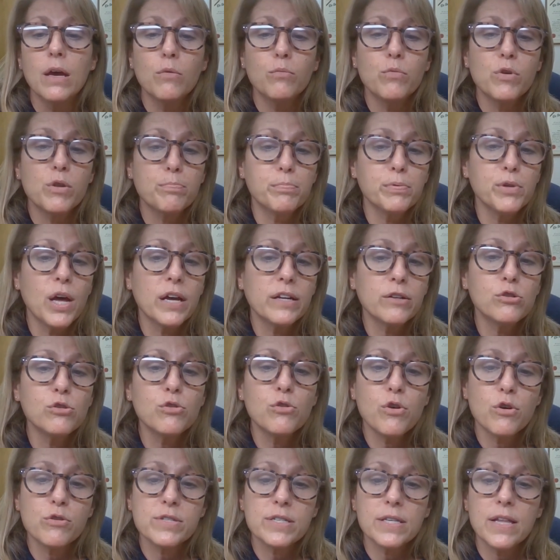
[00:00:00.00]
with blood
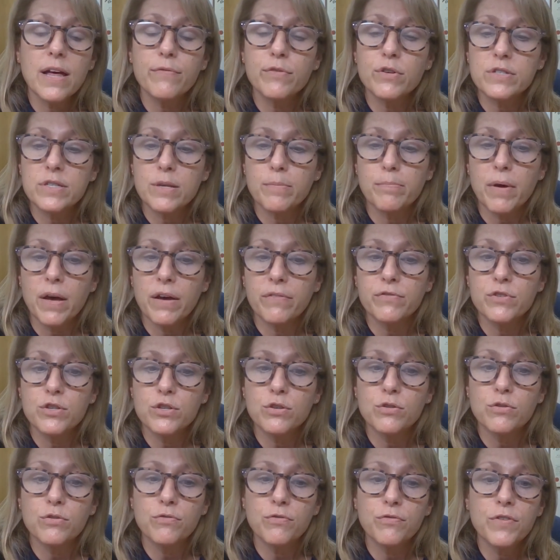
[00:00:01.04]
glucose levels above
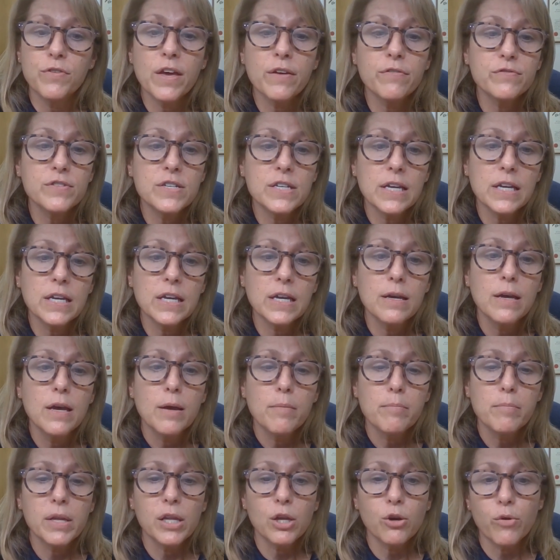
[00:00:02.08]
250
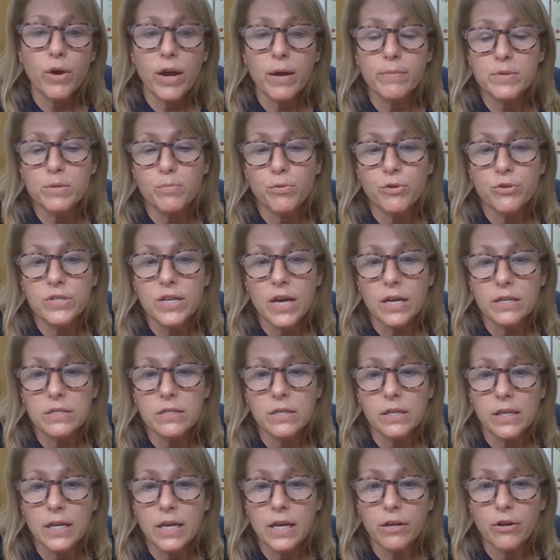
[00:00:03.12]
milligrams per
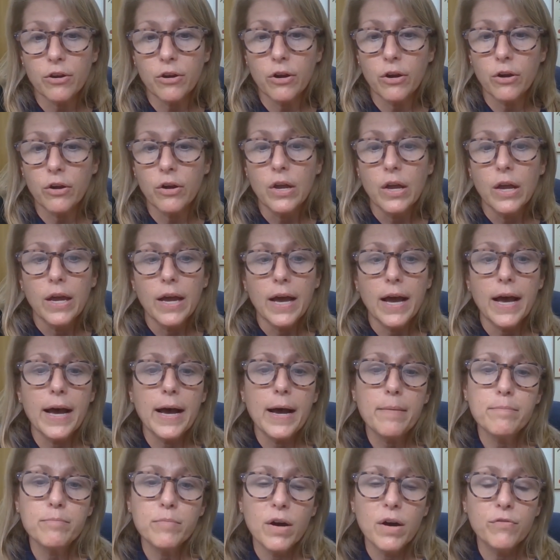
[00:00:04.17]
deciliter,
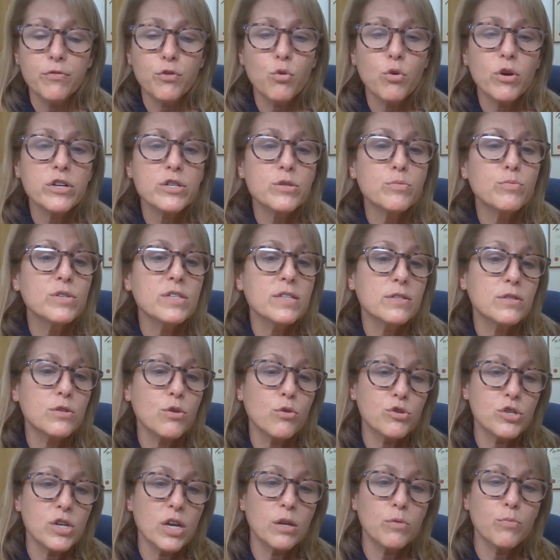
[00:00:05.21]
of course, was
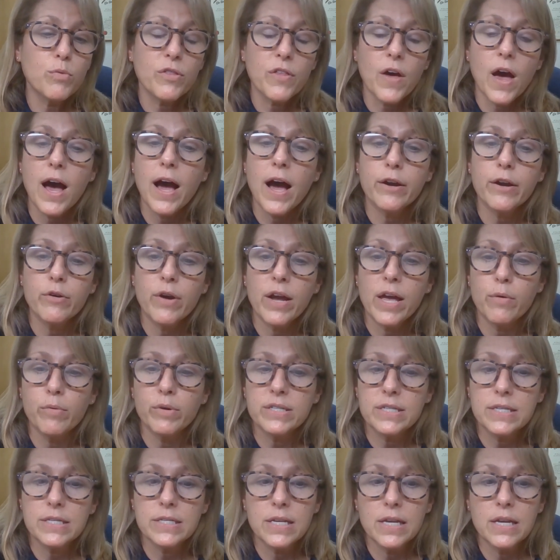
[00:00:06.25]
associated with a higher
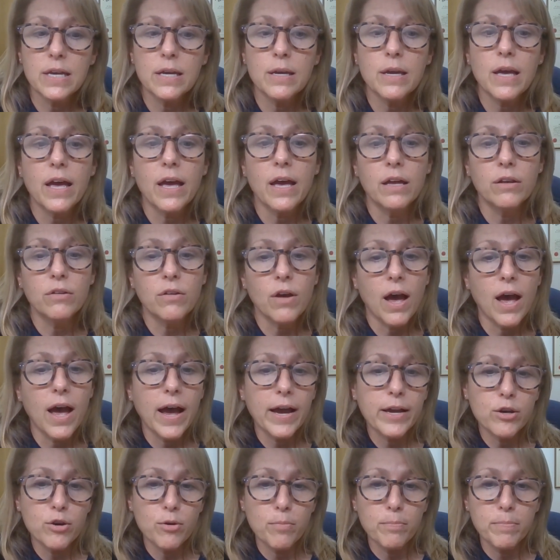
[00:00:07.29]
A1C and a
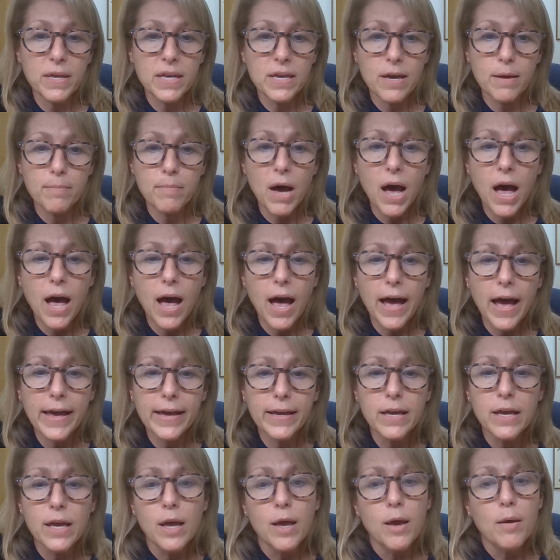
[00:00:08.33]
higher
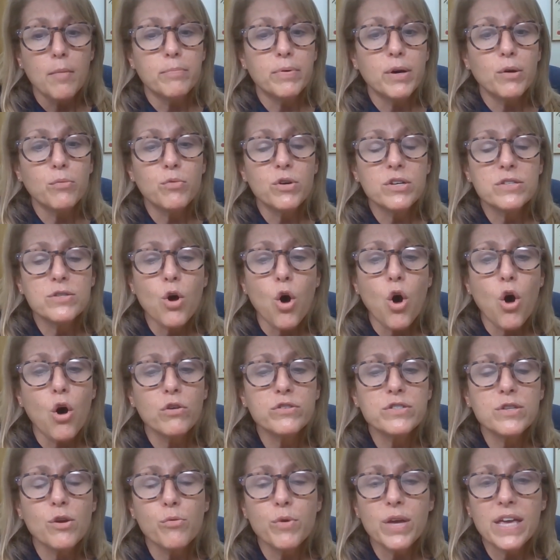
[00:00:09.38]
BMI, but was
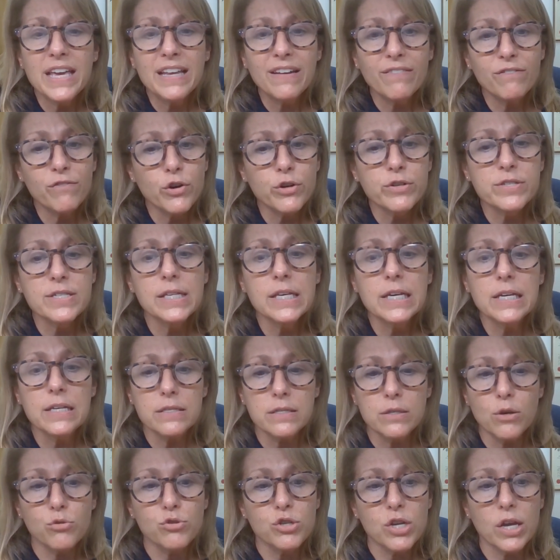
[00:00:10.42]
also inversely
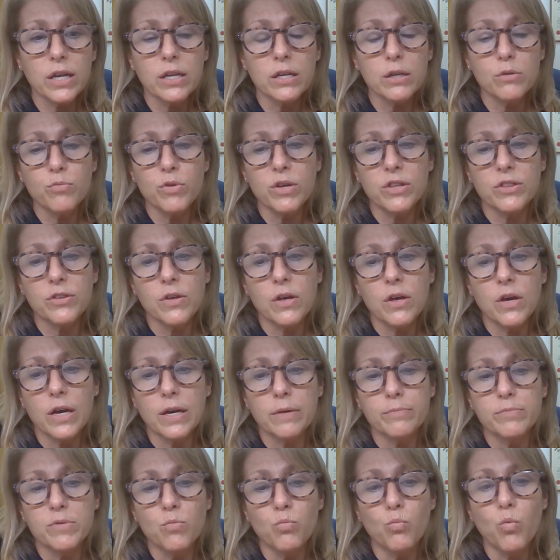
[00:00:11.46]
associated with
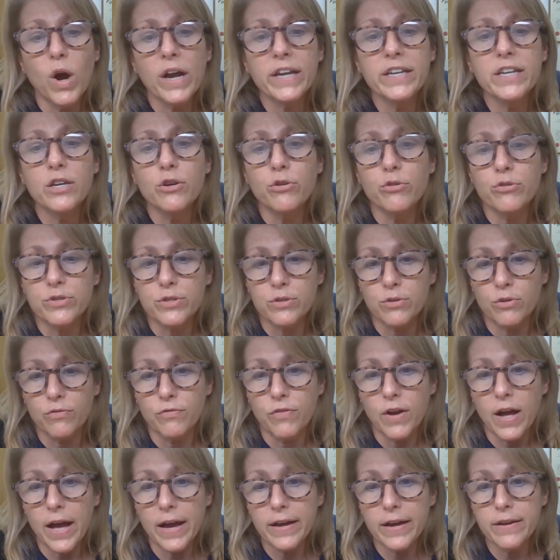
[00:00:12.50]
1-year
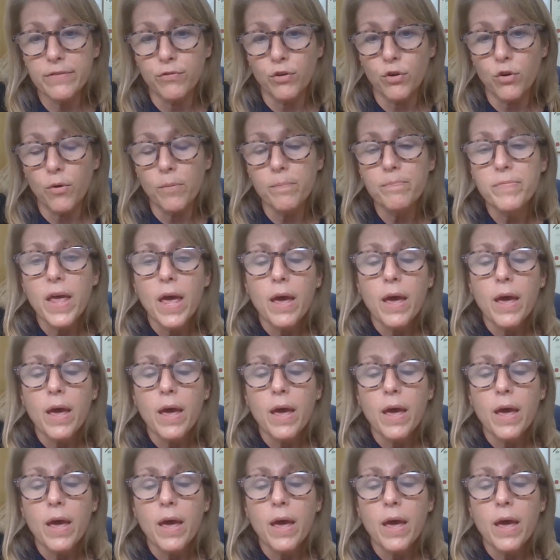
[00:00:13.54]
survival.